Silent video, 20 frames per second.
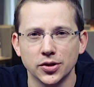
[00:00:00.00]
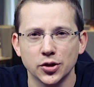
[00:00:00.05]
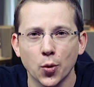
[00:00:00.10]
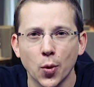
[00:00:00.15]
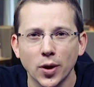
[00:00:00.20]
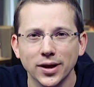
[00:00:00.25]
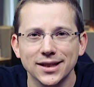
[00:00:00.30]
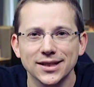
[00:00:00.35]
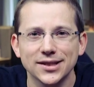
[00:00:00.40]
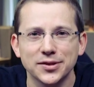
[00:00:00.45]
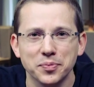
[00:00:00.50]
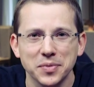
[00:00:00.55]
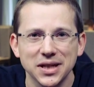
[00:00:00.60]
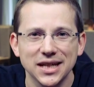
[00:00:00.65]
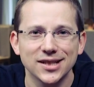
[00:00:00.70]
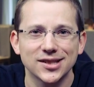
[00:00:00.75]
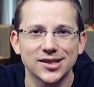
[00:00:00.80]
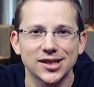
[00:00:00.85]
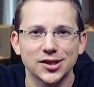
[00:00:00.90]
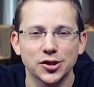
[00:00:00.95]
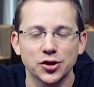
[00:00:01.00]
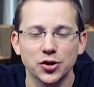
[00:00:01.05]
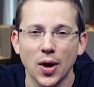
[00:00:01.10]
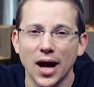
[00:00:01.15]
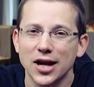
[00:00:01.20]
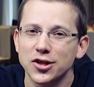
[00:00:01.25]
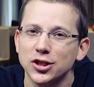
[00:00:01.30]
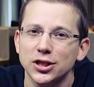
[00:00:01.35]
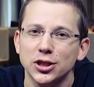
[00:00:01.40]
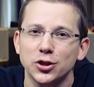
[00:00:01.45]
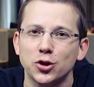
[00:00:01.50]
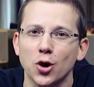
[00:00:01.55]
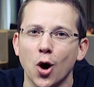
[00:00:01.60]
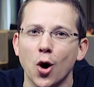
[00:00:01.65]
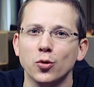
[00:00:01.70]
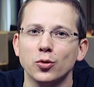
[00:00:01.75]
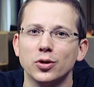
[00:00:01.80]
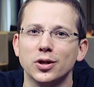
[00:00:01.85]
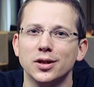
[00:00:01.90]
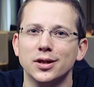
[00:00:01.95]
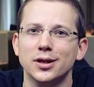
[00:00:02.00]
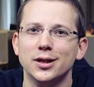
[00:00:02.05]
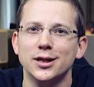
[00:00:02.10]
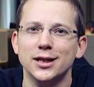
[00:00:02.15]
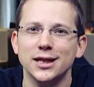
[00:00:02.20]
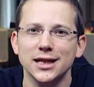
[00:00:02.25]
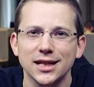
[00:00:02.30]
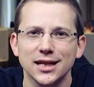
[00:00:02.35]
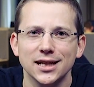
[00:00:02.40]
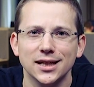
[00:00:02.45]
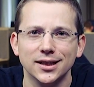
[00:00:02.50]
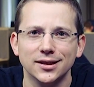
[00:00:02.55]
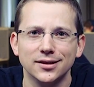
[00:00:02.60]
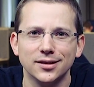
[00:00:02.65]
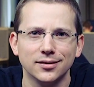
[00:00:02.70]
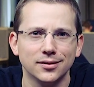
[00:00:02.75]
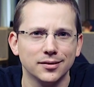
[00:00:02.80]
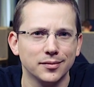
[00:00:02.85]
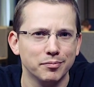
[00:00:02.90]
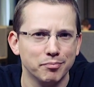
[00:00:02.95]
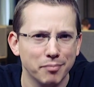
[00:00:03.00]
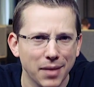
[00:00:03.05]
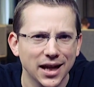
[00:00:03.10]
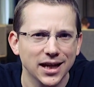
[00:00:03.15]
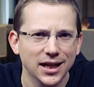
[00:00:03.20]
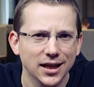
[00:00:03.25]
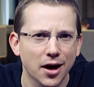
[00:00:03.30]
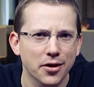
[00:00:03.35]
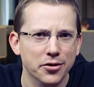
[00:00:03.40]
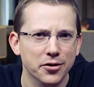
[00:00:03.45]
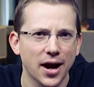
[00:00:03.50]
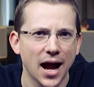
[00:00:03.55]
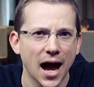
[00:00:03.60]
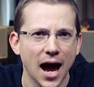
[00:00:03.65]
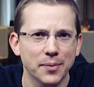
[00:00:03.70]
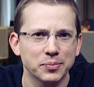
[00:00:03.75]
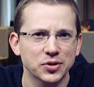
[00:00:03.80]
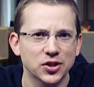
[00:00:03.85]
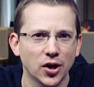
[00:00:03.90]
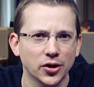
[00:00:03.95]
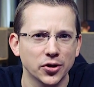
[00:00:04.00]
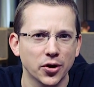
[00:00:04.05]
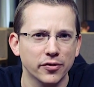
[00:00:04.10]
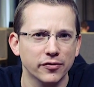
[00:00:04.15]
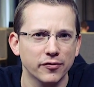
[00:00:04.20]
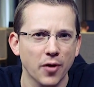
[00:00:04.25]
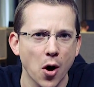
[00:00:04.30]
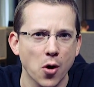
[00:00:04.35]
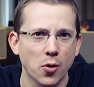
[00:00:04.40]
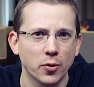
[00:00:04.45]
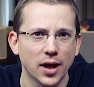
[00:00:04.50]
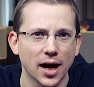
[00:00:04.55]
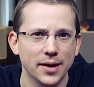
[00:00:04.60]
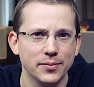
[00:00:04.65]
So what this means is you actually don't need many other apps on your phone.